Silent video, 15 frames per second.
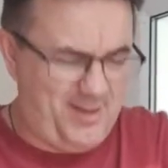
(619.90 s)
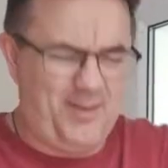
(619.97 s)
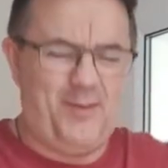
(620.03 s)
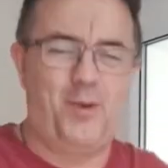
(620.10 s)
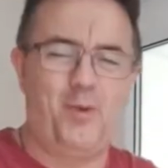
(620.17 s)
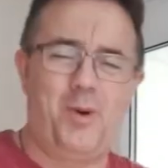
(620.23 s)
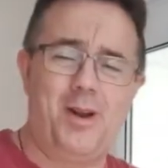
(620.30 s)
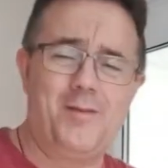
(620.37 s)

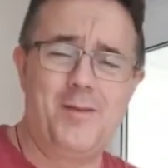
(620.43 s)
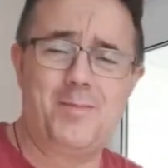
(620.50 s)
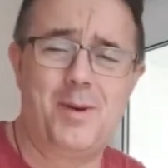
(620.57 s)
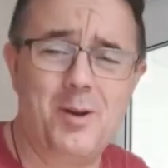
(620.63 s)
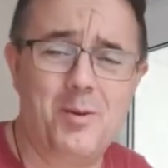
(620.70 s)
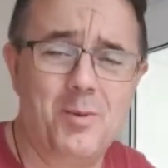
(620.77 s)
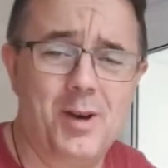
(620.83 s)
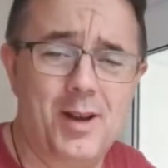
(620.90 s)
for want of a
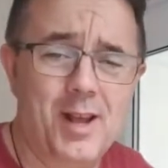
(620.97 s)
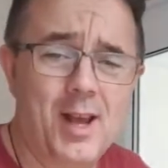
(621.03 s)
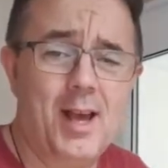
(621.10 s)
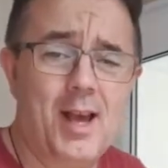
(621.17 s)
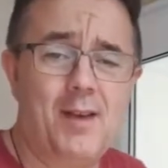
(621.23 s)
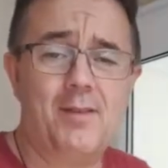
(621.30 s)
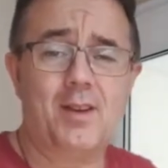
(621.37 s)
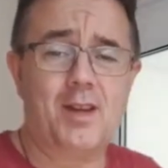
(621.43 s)
better word,
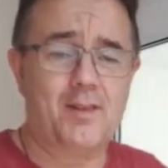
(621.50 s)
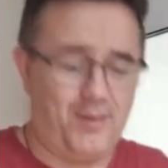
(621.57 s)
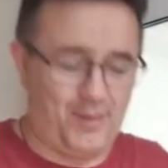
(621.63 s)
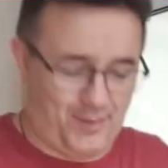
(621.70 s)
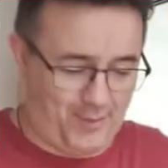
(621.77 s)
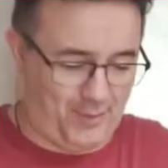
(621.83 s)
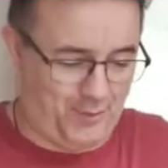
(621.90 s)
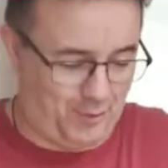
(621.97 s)
have a kind of a
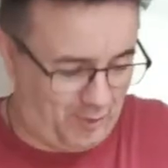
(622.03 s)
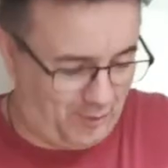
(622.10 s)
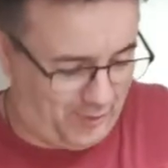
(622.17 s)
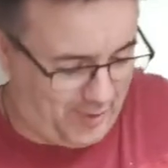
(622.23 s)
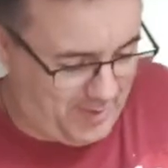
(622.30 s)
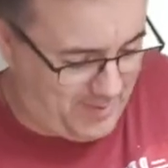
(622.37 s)
stodgy